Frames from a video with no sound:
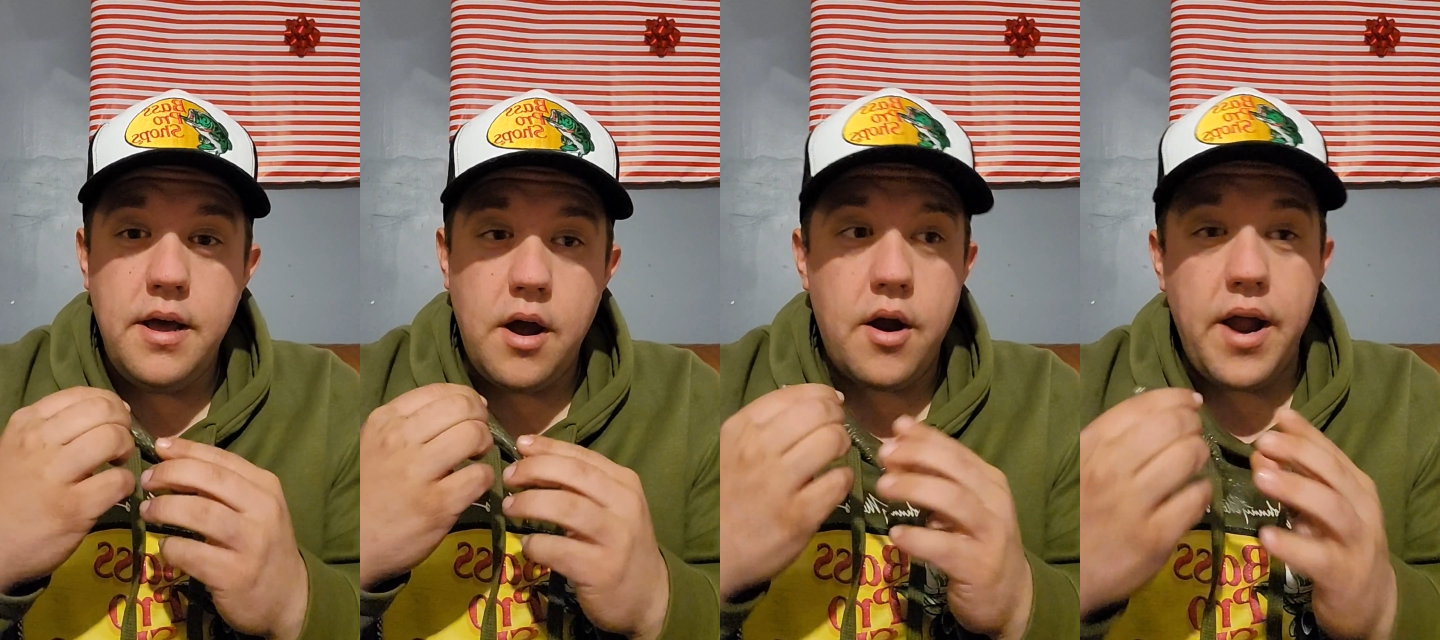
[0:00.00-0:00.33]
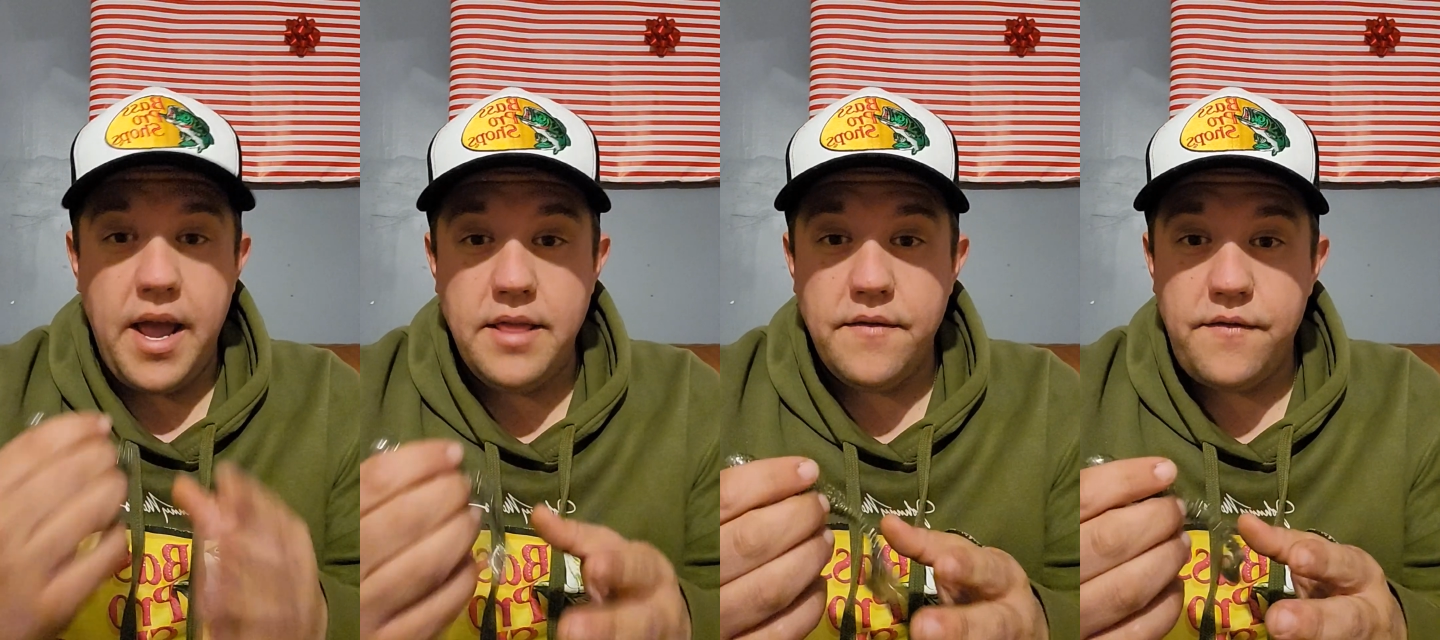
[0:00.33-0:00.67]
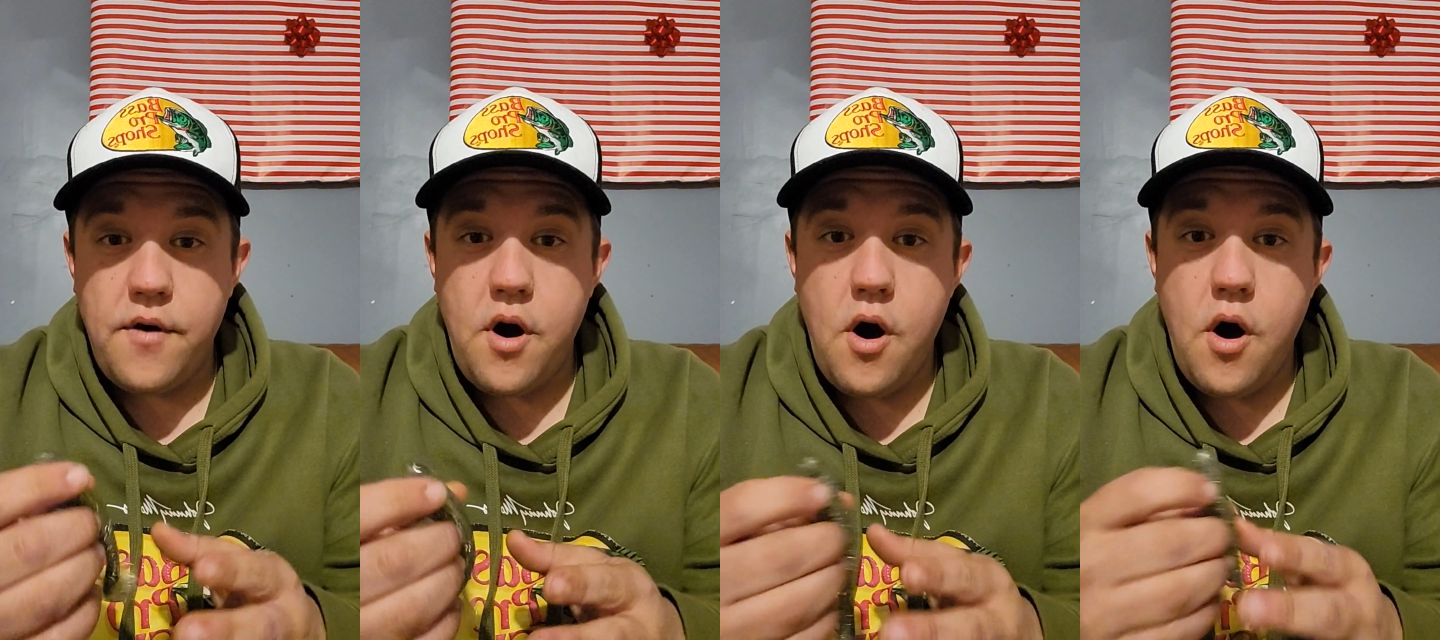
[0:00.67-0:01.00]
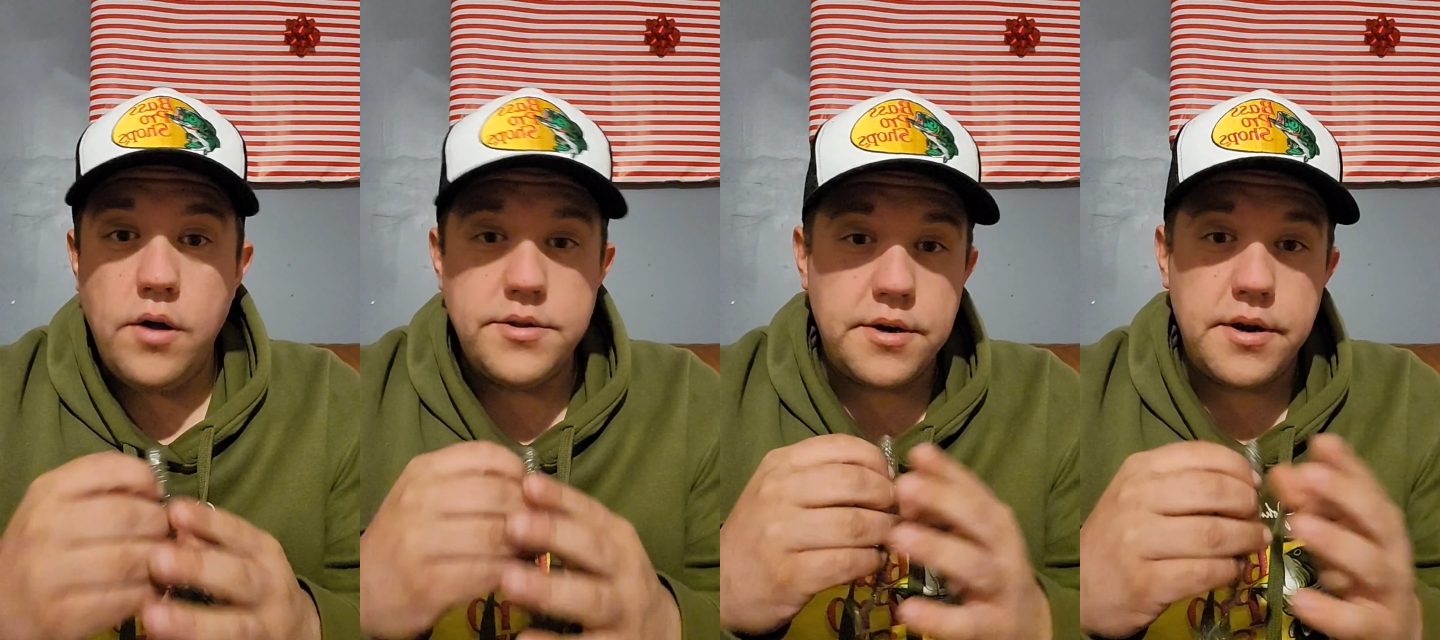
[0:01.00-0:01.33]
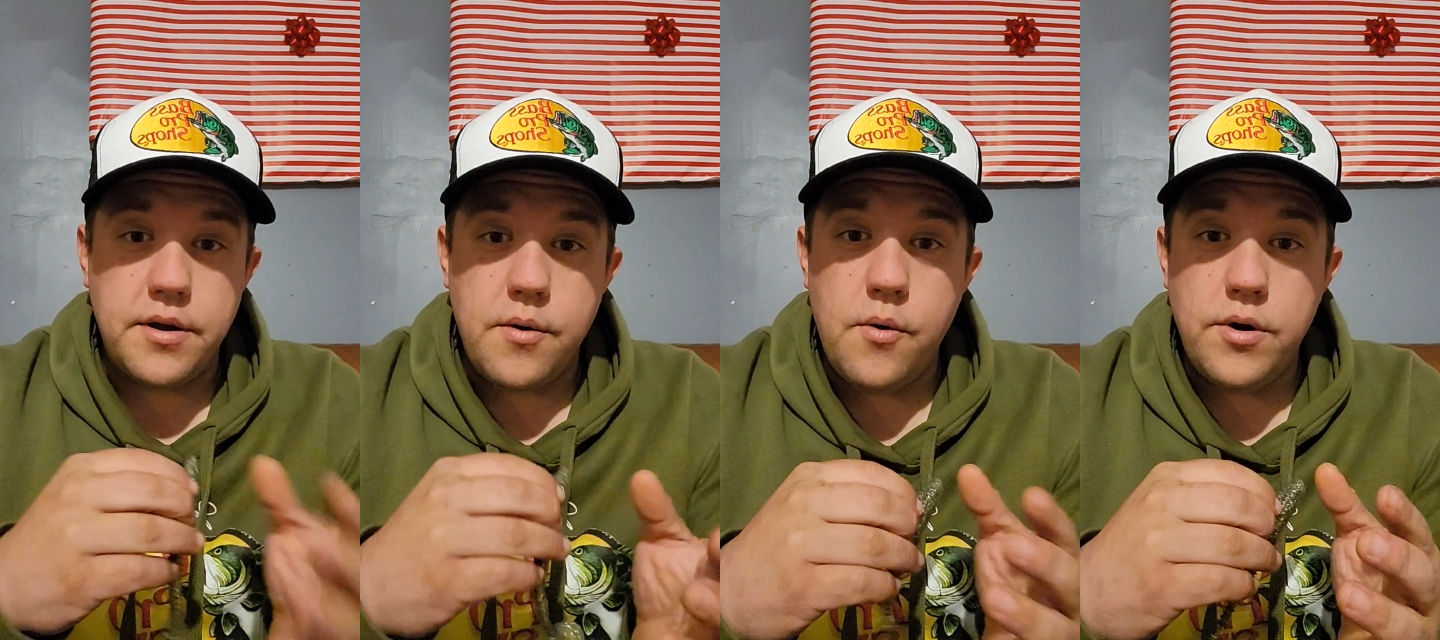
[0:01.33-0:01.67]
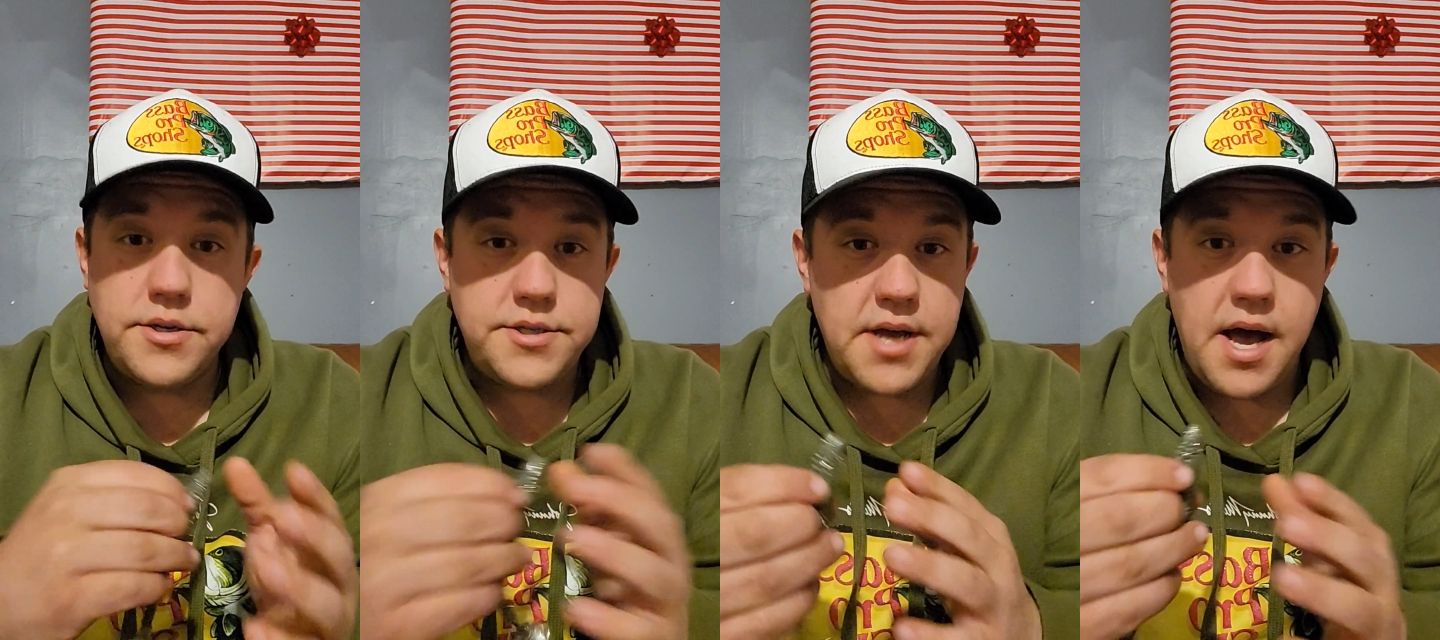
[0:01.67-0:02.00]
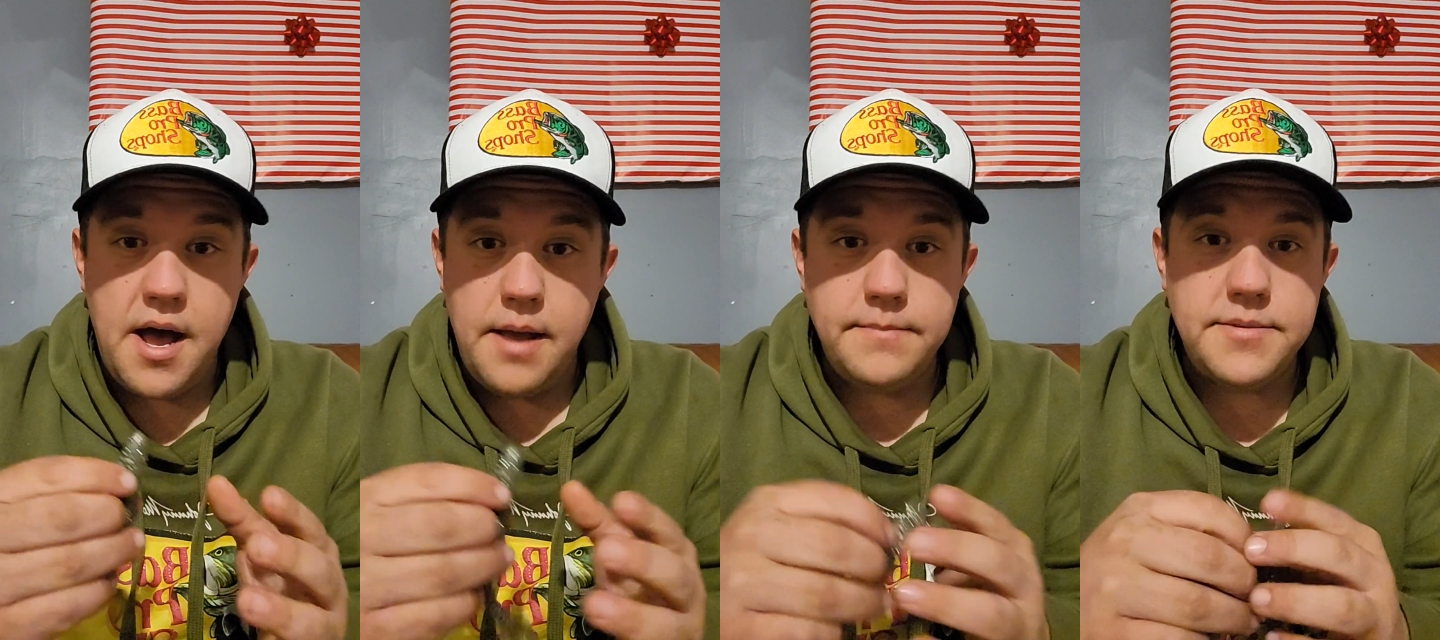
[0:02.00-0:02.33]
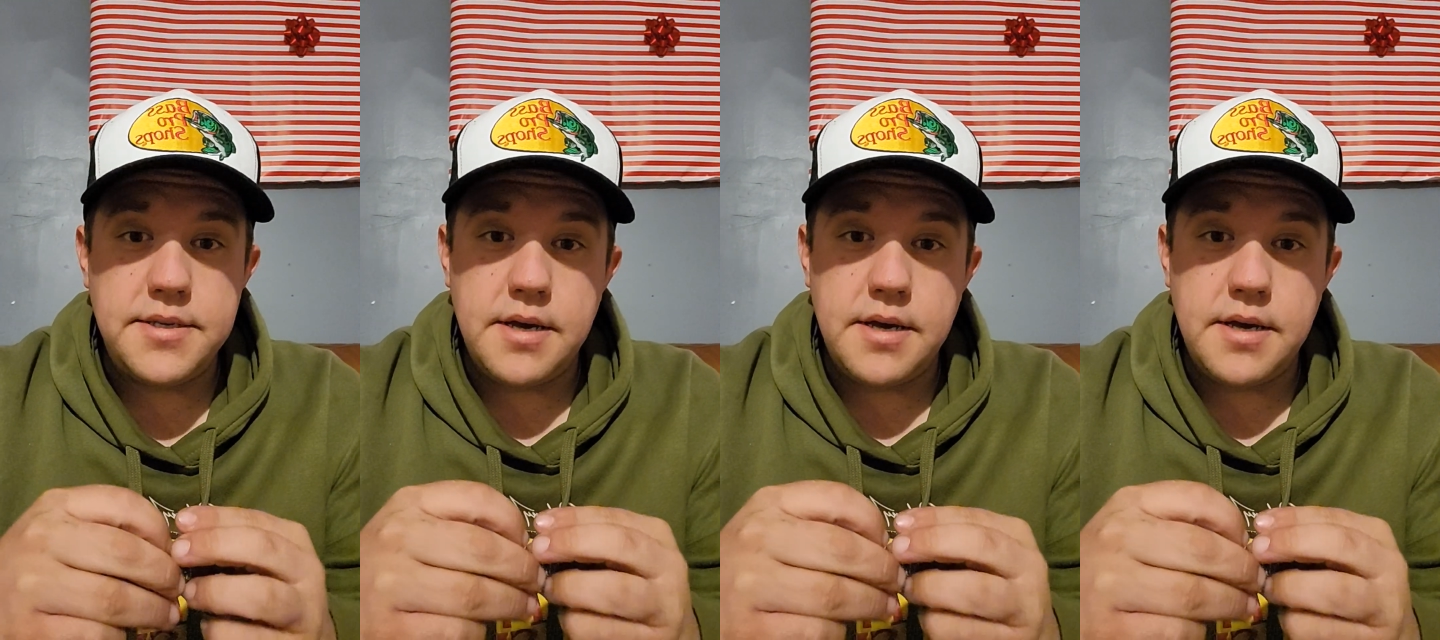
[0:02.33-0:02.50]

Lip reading: or in the fall during gorge times,